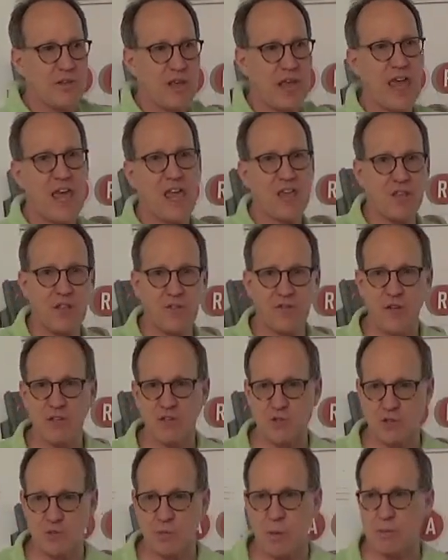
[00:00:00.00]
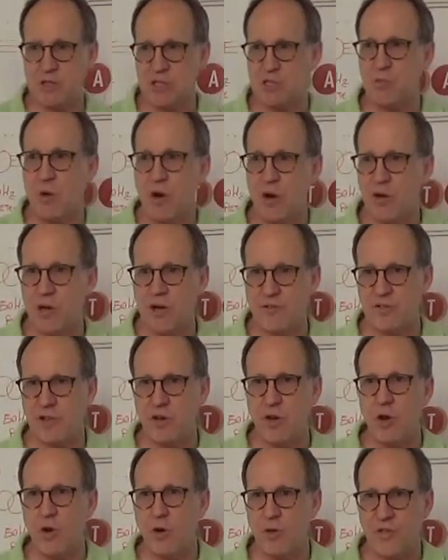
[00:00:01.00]
A, the investor is probably smart enough to
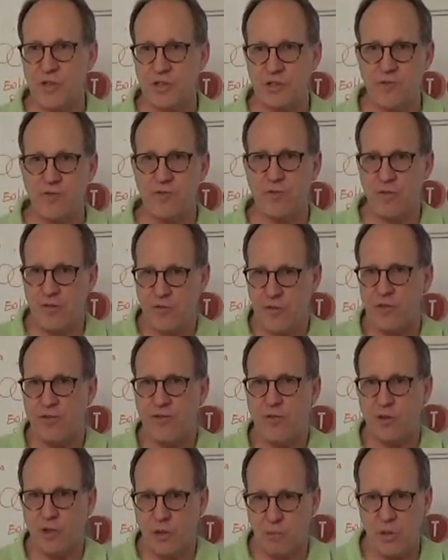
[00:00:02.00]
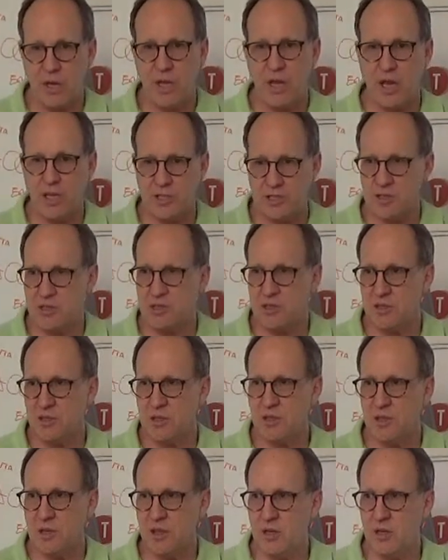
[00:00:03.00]
know if you're full of BS.